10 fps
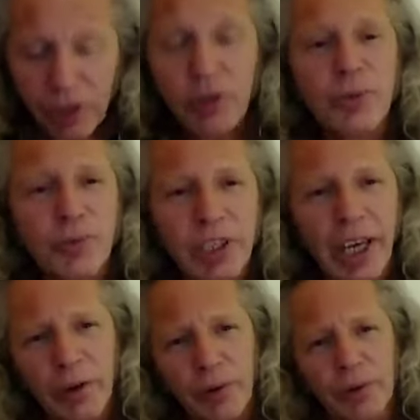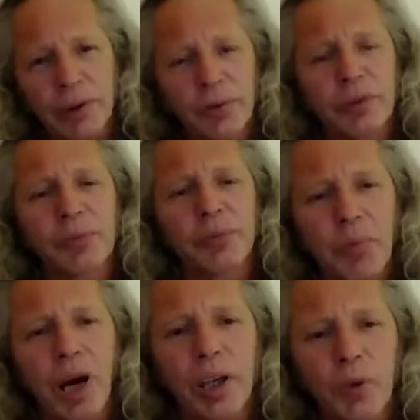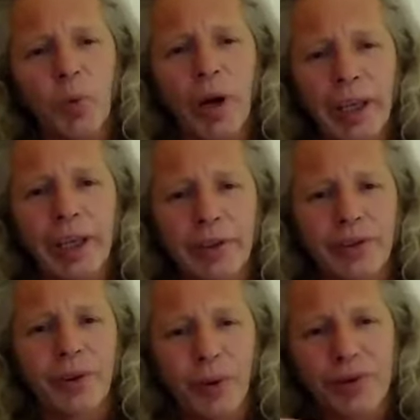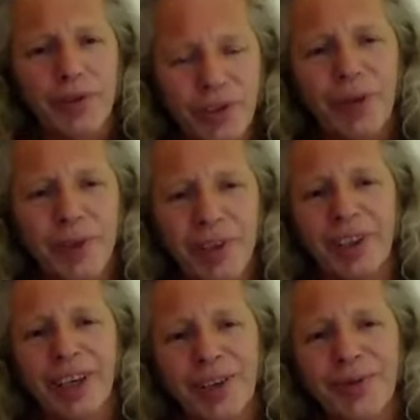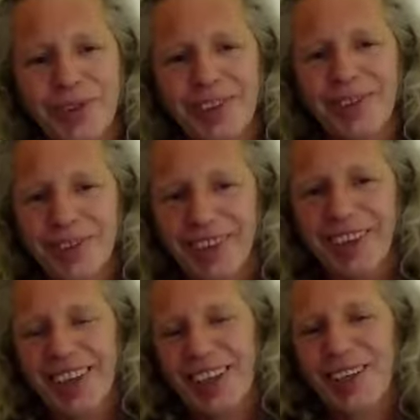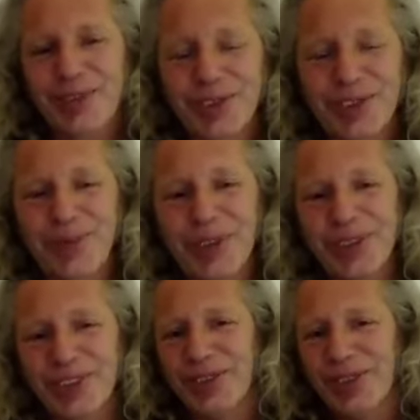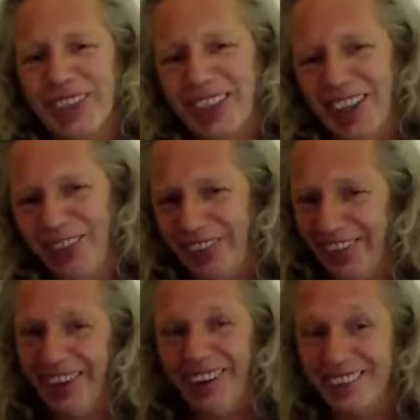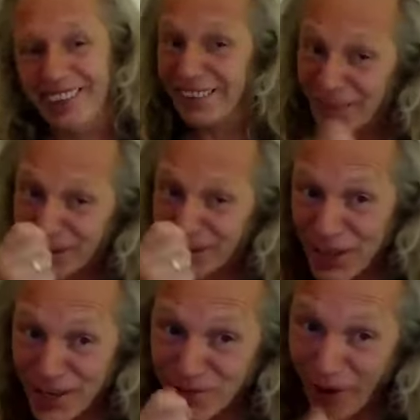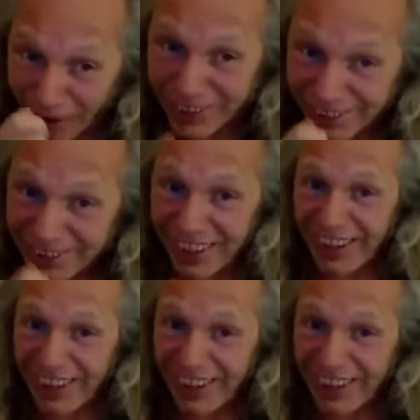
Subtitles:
Christmas carol. It was my way, to quote Simon again, it was a spiritual kick up the arse, and it really was.